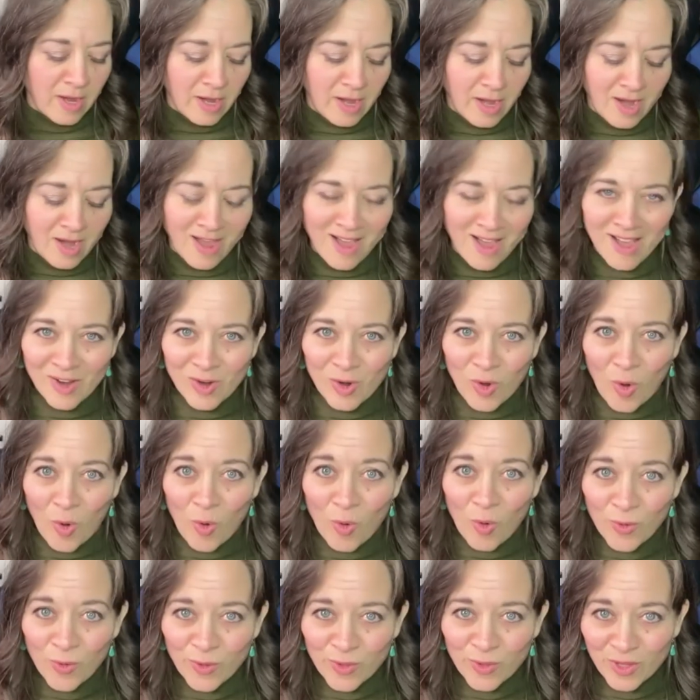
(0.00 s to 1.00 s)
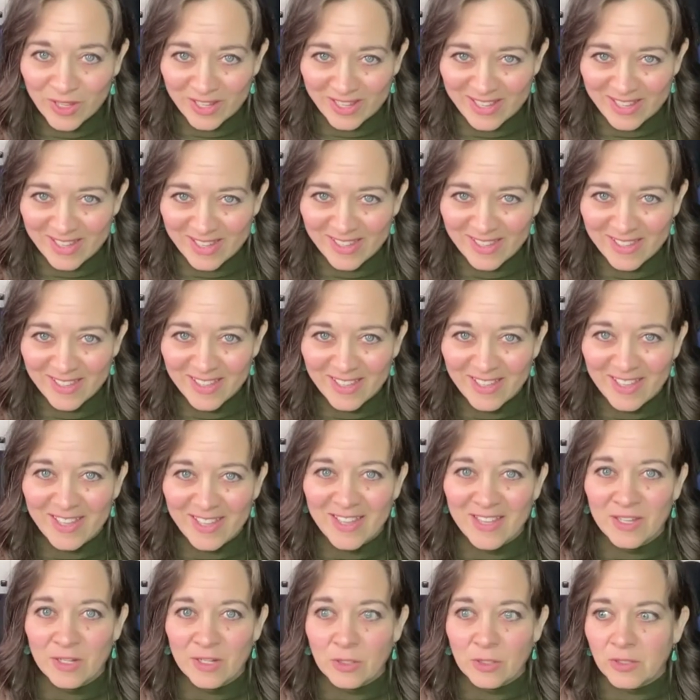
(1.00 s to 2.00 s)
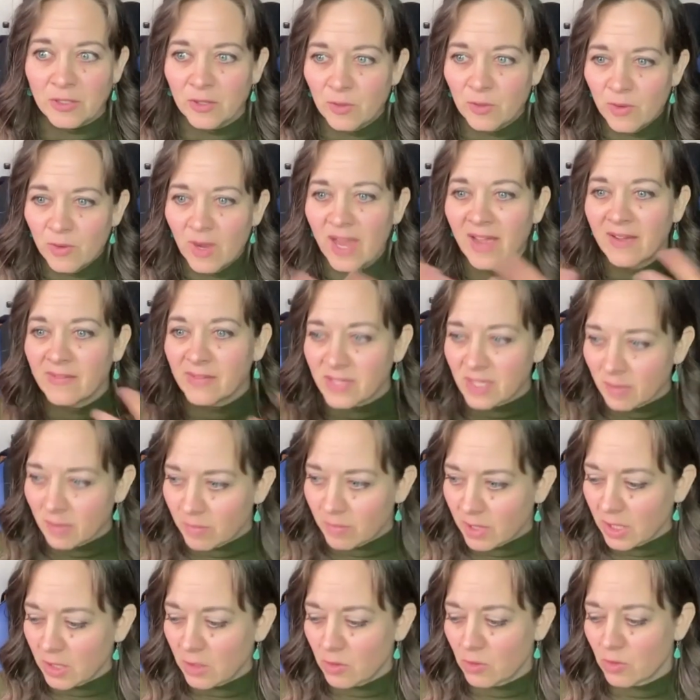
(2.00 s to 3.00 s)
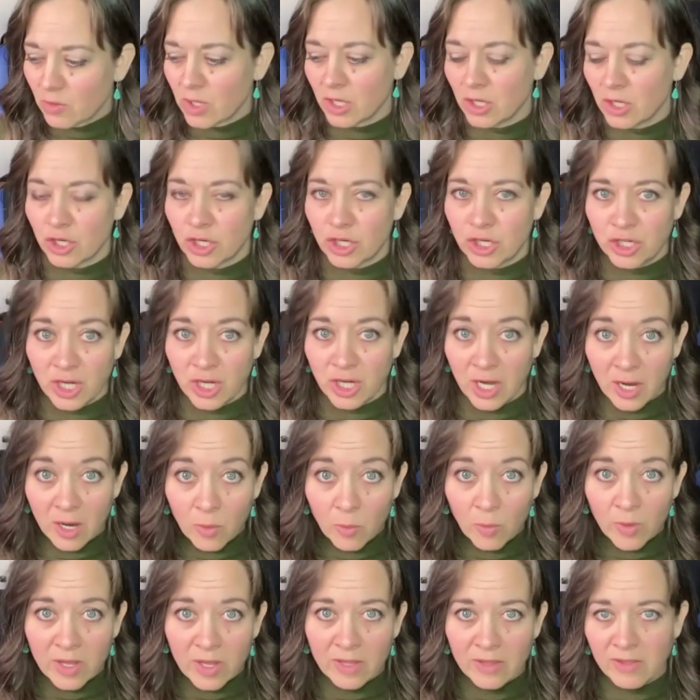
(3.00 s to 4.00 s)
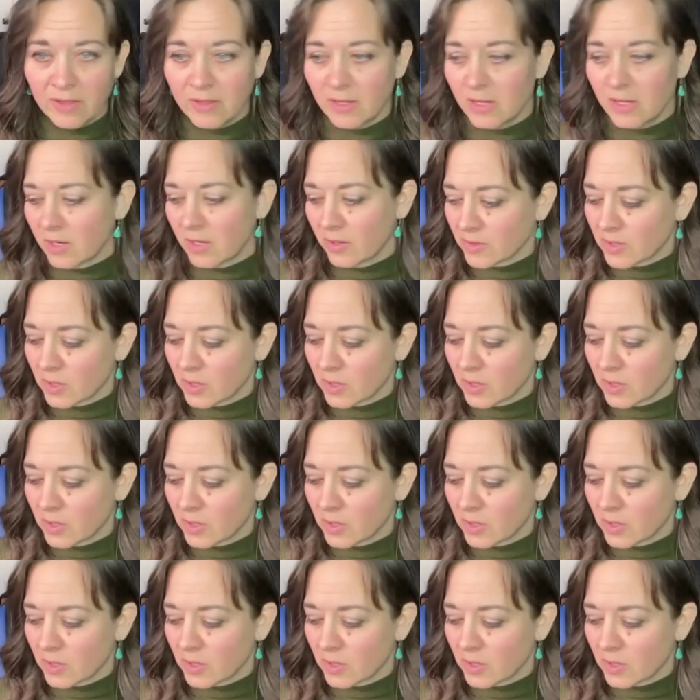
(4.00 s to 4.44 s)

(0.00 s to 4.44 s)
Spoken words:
not only do you have somebody you can share with,